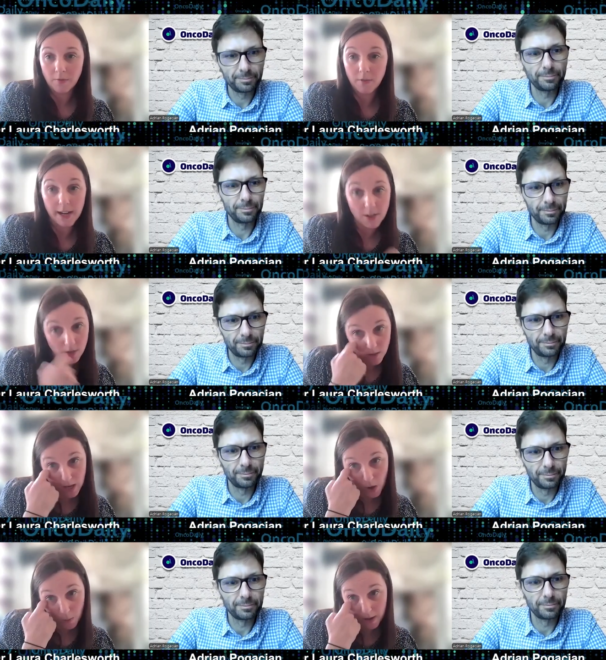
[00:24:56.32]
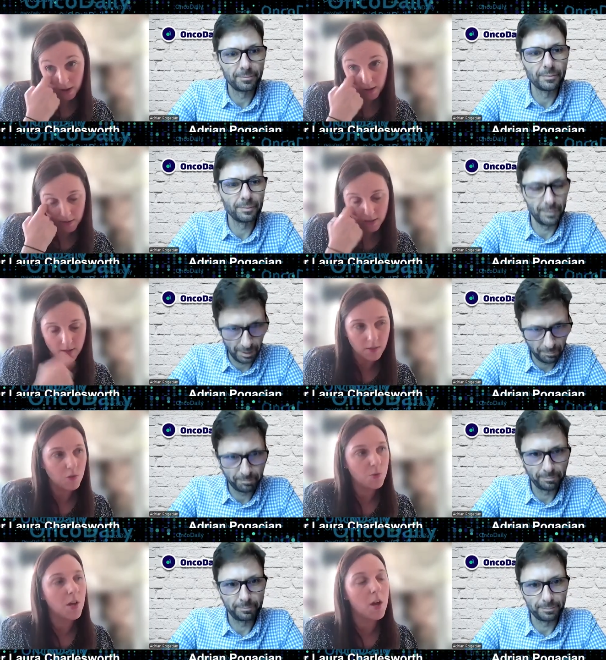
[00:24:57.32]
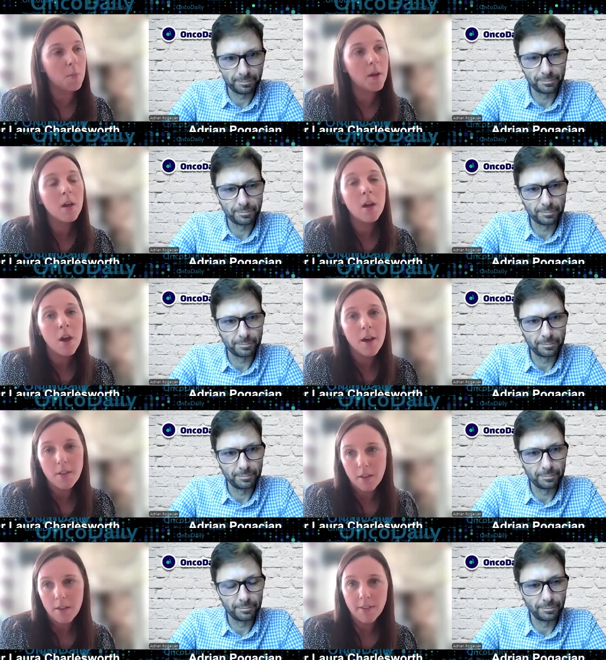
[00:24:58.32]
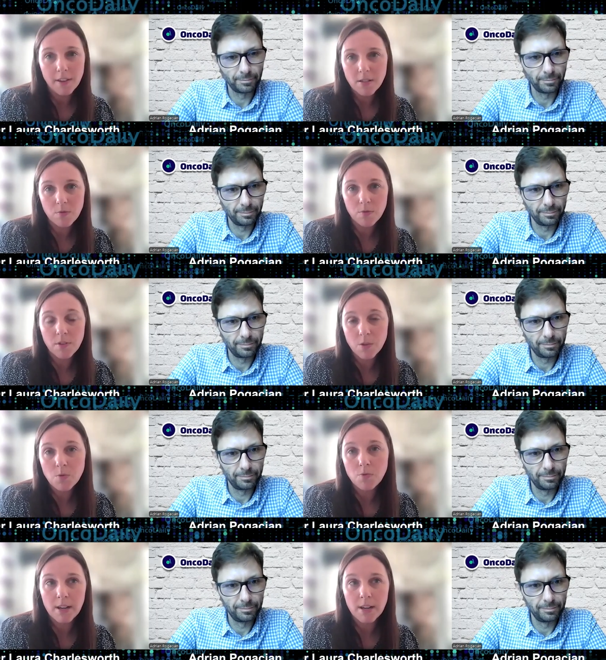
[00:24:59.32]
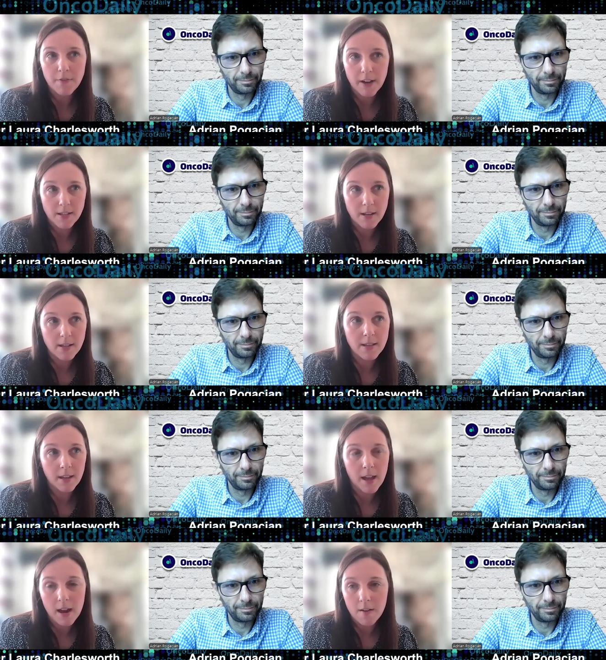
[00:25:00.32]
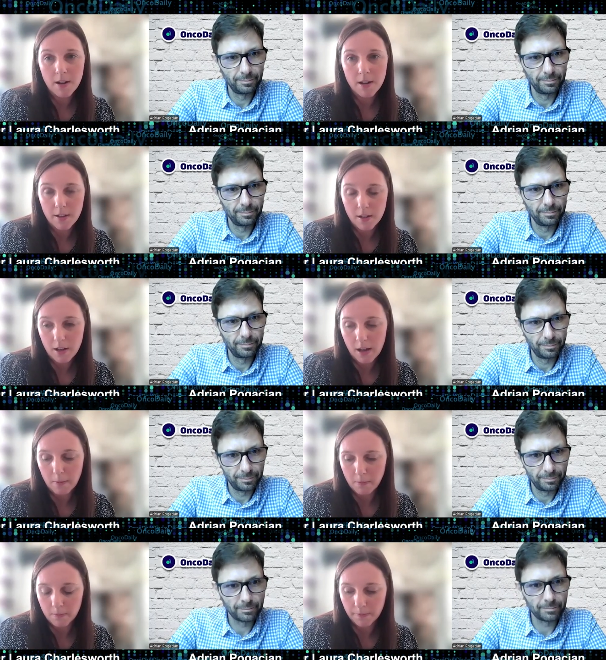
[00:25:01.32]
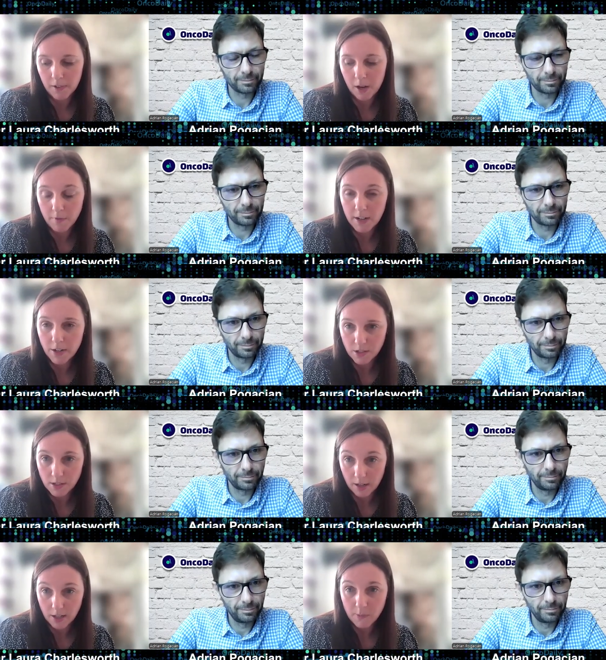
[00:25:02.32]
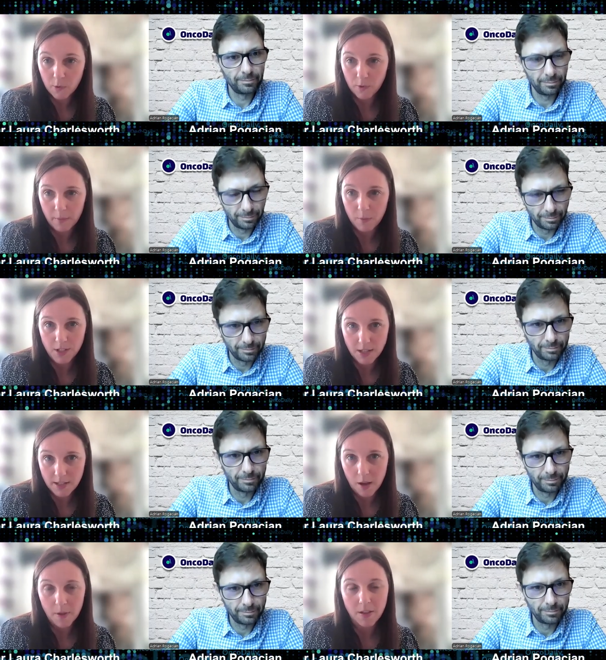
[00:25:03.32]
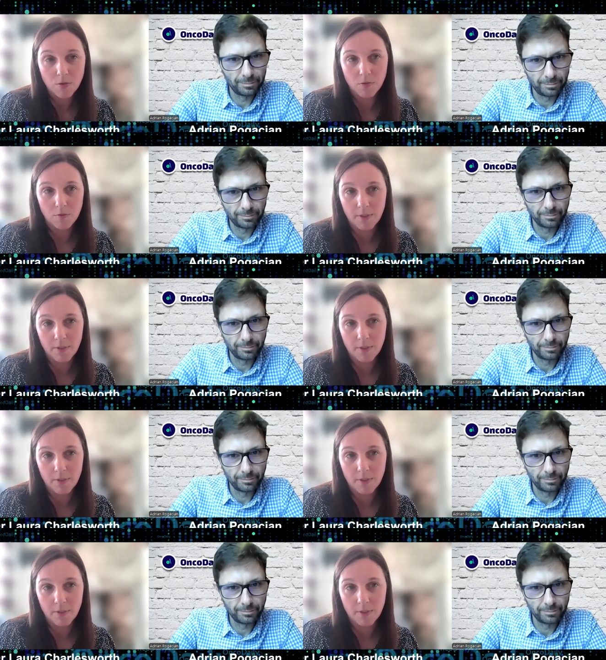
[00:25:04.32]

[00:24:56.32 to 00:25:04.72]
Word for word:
Speaker 1: in relation to helping yeah. these individuals cope. This is a this is a really fascinating area that um, I'm really interested in exploring in more detail because